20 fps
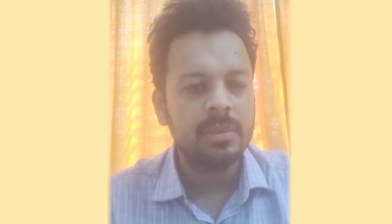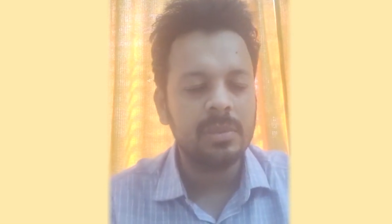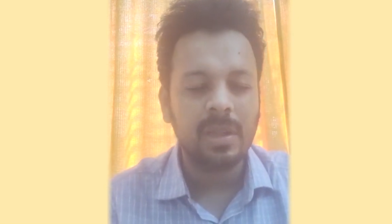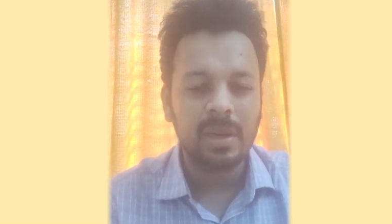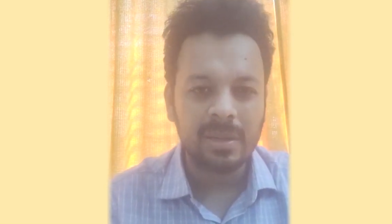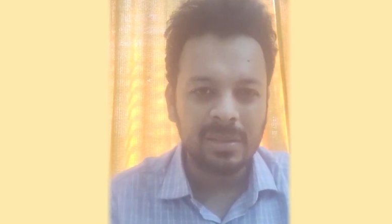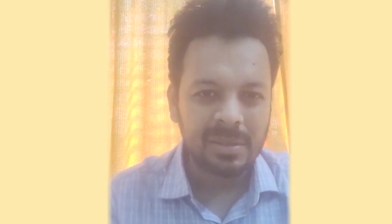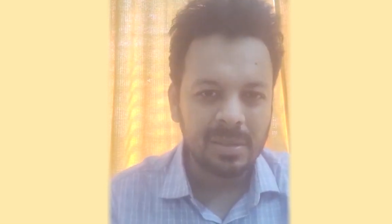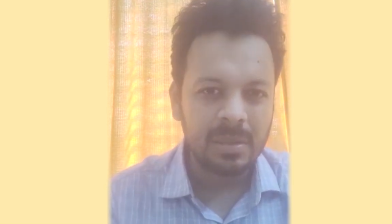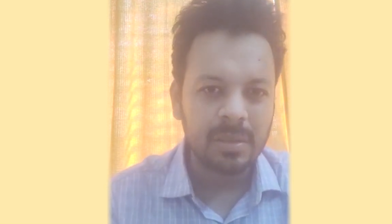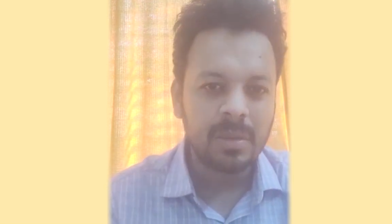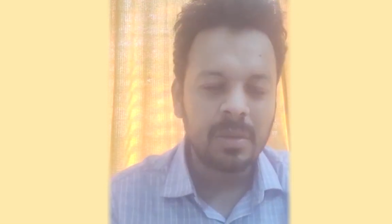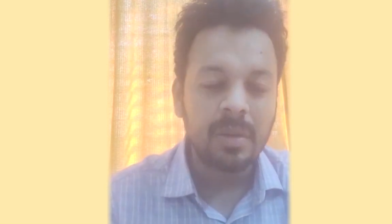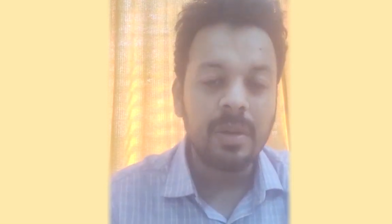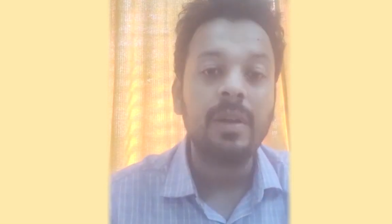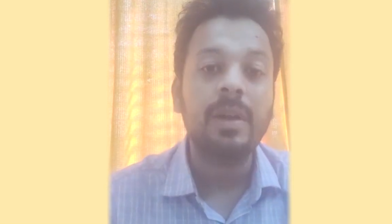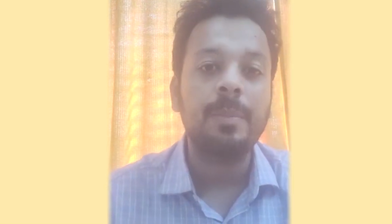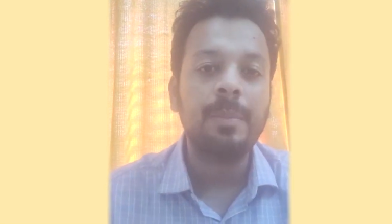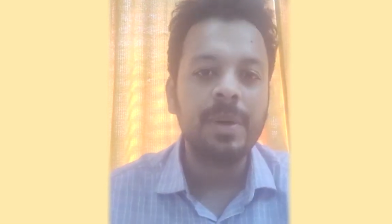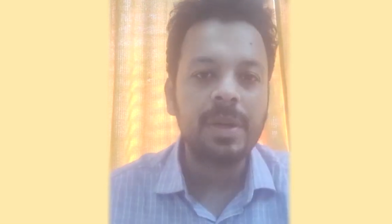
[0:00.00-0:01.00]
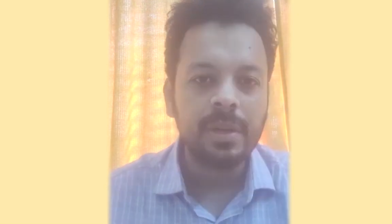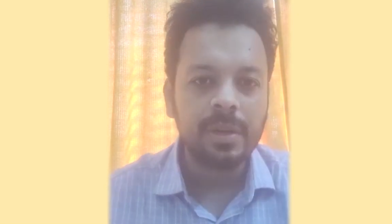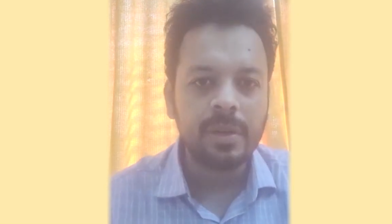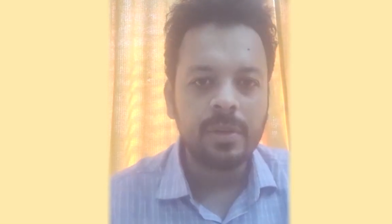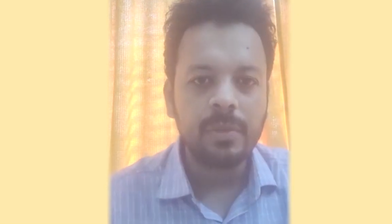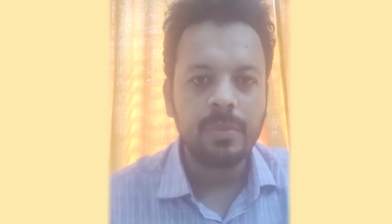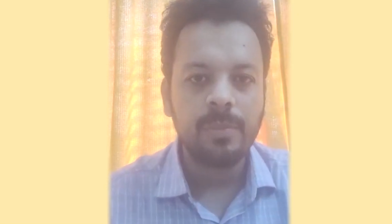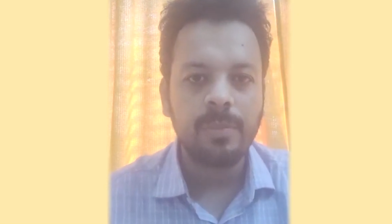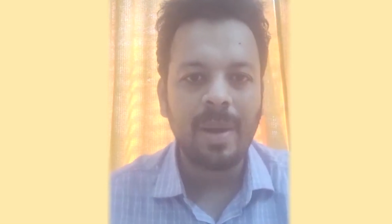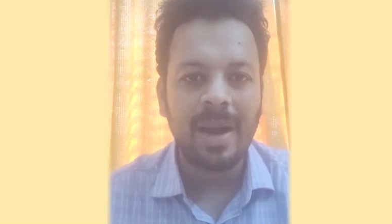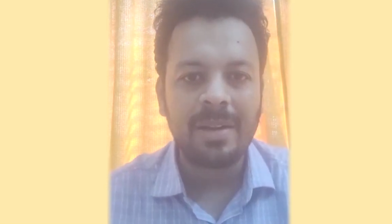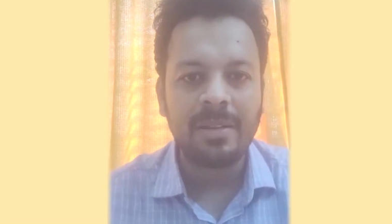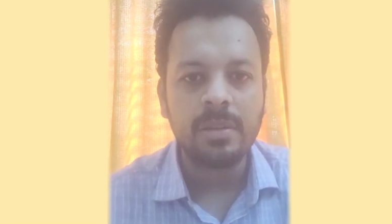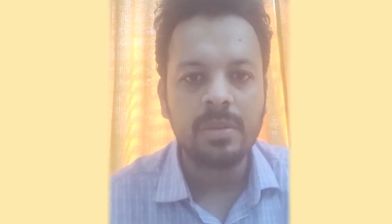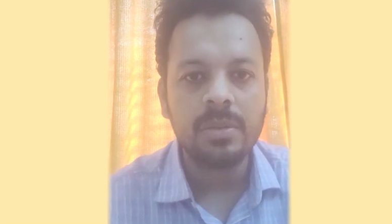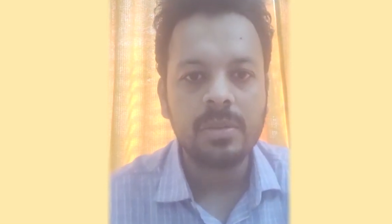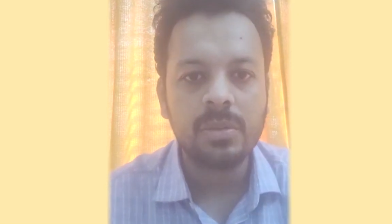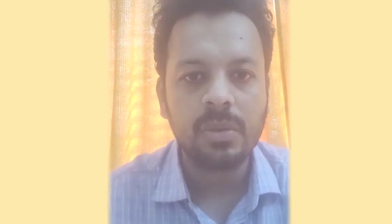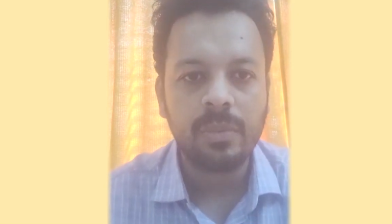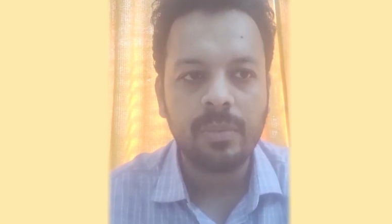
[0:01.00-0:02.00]
There are certain repetitive
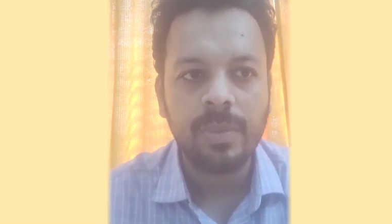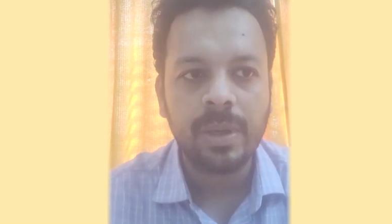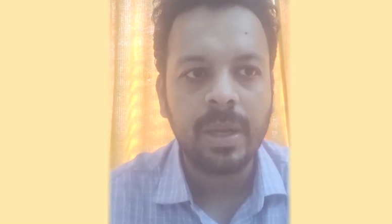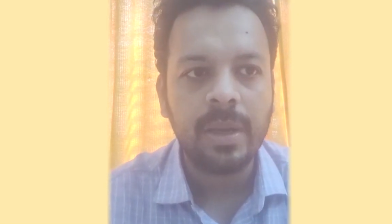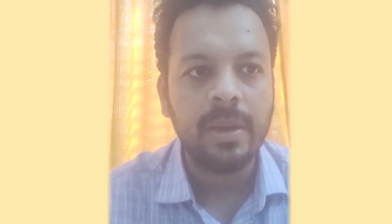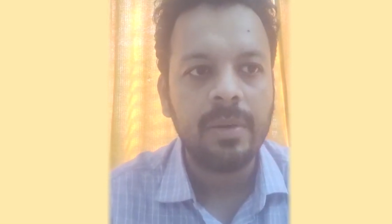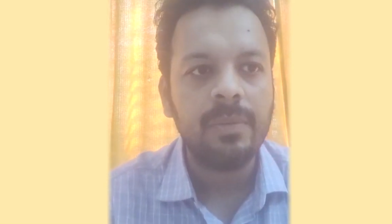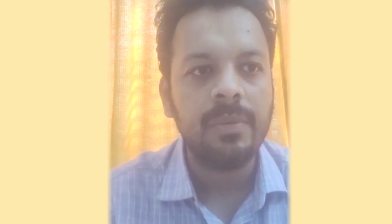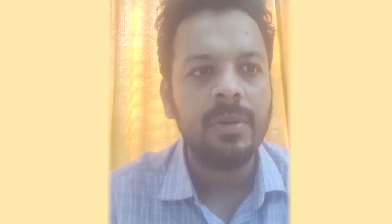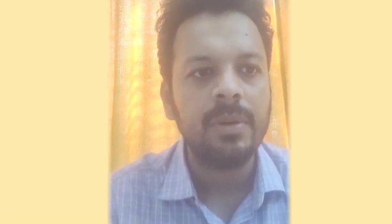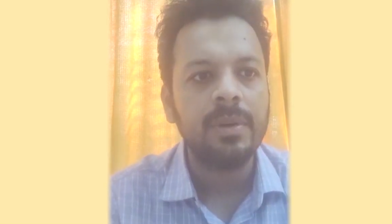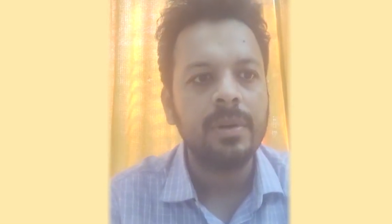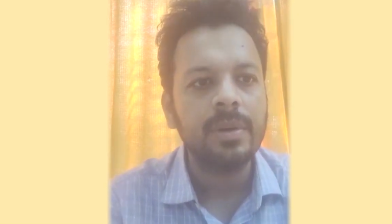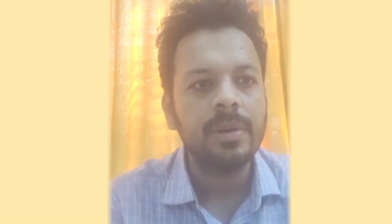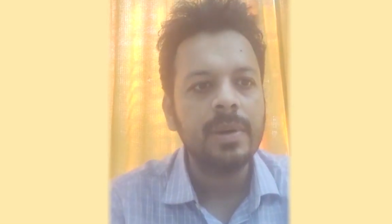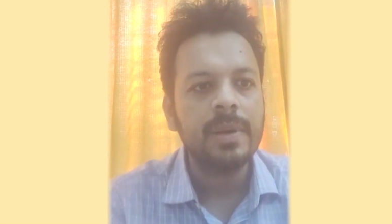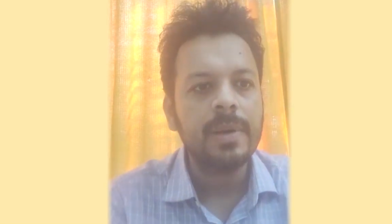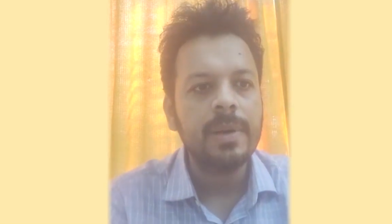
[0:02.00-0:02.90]
patterns of behavior.